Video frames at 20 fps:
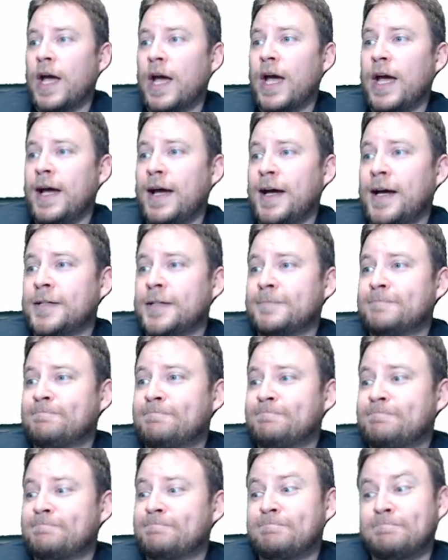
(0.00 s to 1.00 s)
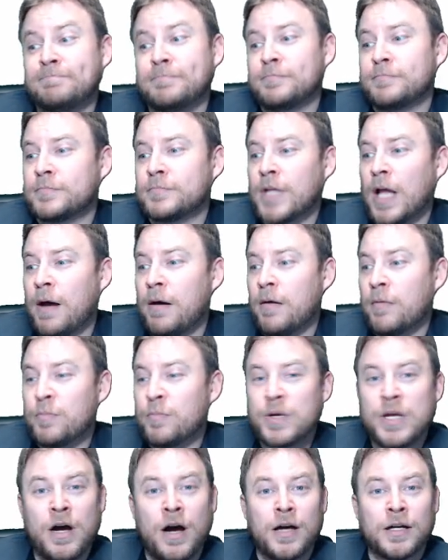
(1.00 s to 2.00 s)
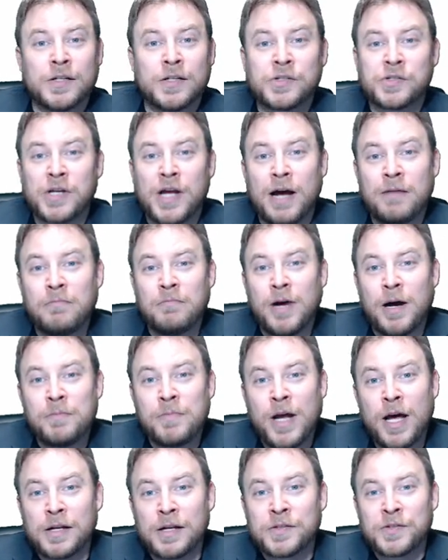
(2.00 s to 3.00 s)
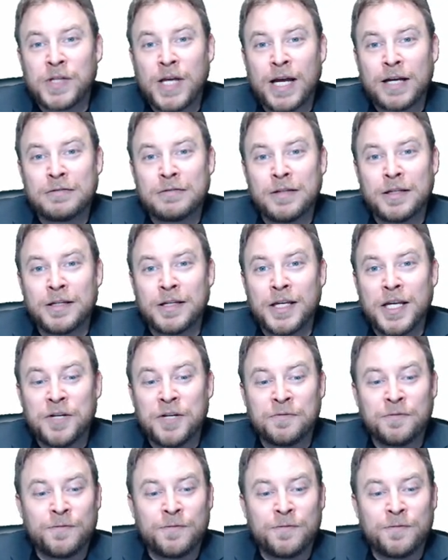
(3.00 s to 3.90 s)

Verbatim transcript: And I'm going to be honest, I'm not exactly in